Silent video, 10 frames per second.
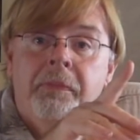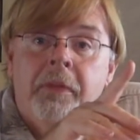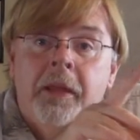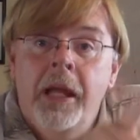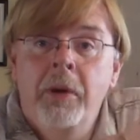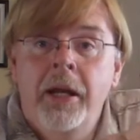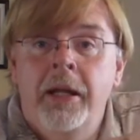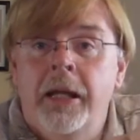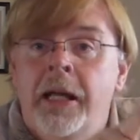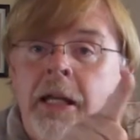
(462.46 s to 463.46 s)
They went
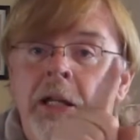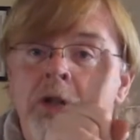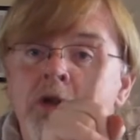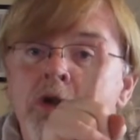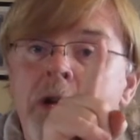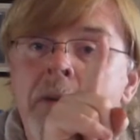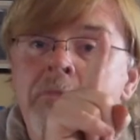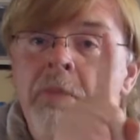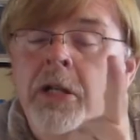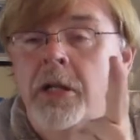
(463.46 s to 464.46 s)
in there and they knew
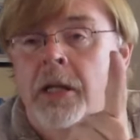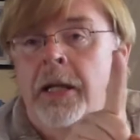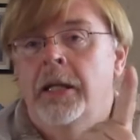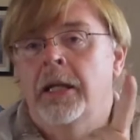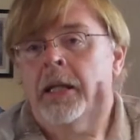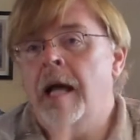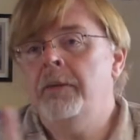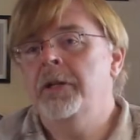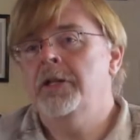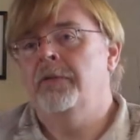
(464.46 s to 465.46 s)
immediately that
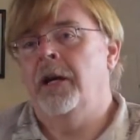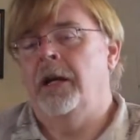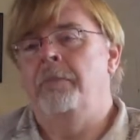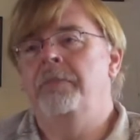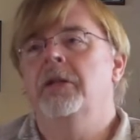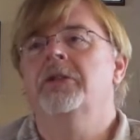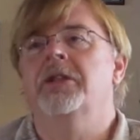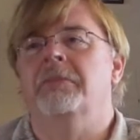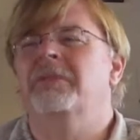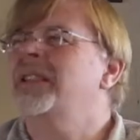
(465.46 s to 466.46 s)
that piece of art appealed to
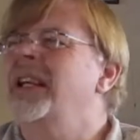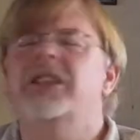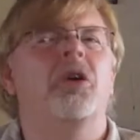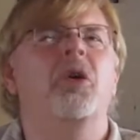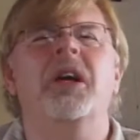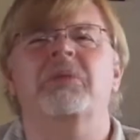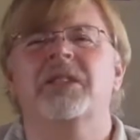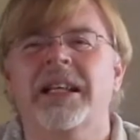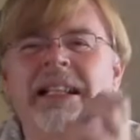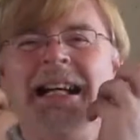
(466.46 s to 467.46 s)
them. It was like a toy. It was
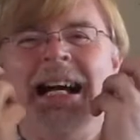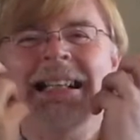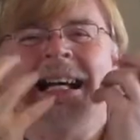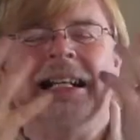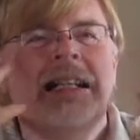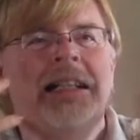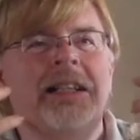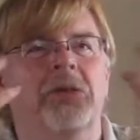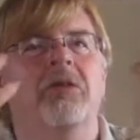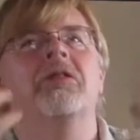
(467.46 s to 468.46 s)
like, it had that,
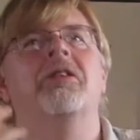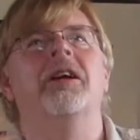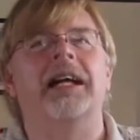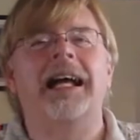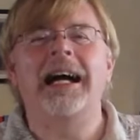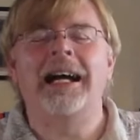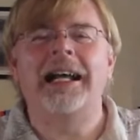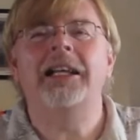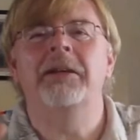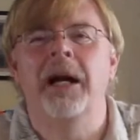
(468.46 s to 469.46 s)
you know, oh God, I
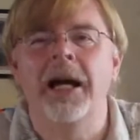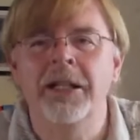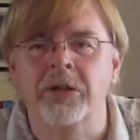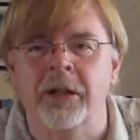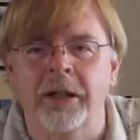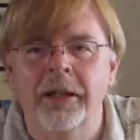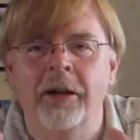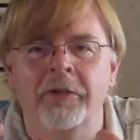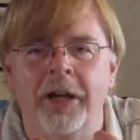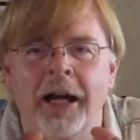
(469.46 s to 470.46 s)
can't keep my hands on it,
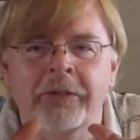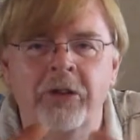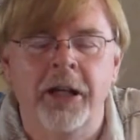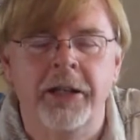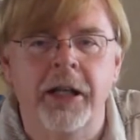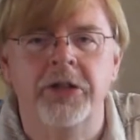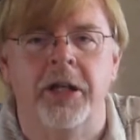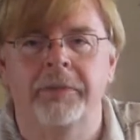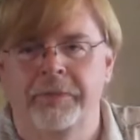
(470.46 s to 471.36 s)
off it, I've got to touch it.